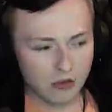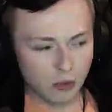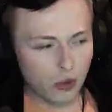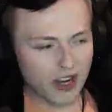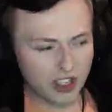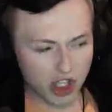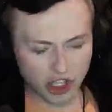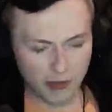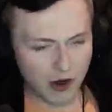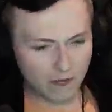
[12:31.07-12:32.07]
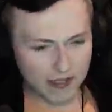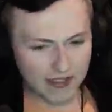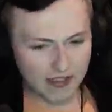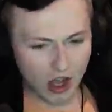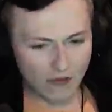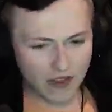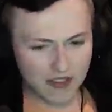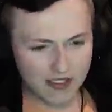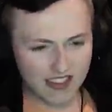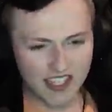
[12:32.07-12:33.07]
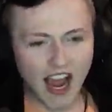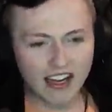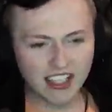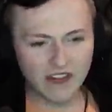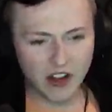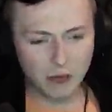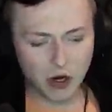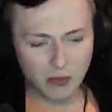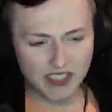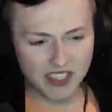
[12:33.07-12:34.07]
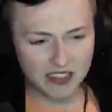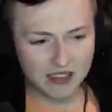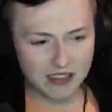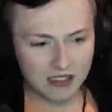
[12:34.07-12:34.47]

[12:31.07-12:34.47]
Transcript: research purposes, obviously, scientific purposes.